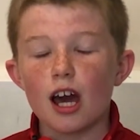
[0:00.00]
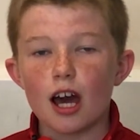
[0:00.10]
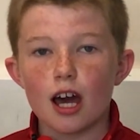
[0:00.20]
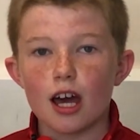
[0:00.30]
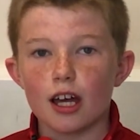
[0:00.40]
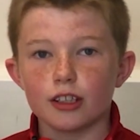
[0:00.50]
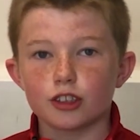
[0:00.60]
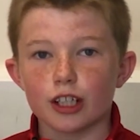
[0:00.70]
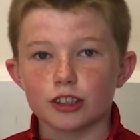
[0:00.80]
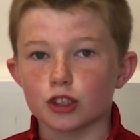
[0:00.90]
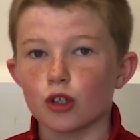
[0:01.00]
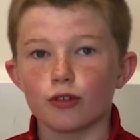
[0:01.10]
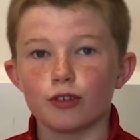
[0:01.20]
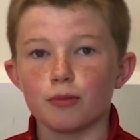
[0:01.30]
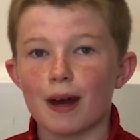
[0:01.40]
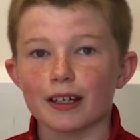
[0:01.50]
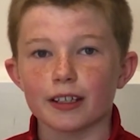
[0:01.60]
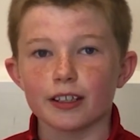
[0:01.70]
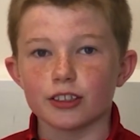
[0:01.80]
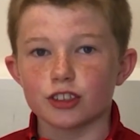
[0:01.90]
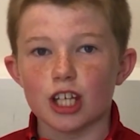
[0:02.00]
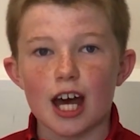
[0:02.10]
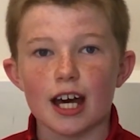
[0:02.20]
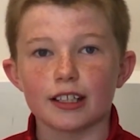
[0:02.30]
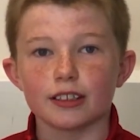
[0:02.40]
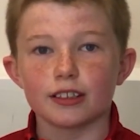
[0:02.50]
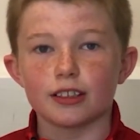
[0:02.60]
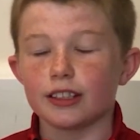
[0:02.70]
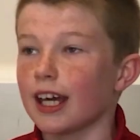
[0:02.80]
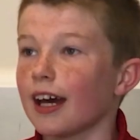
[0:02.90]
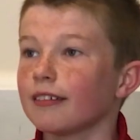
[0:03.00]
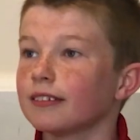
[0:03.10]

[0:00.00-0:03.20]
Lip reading: trying to score a few bangers, and yeah.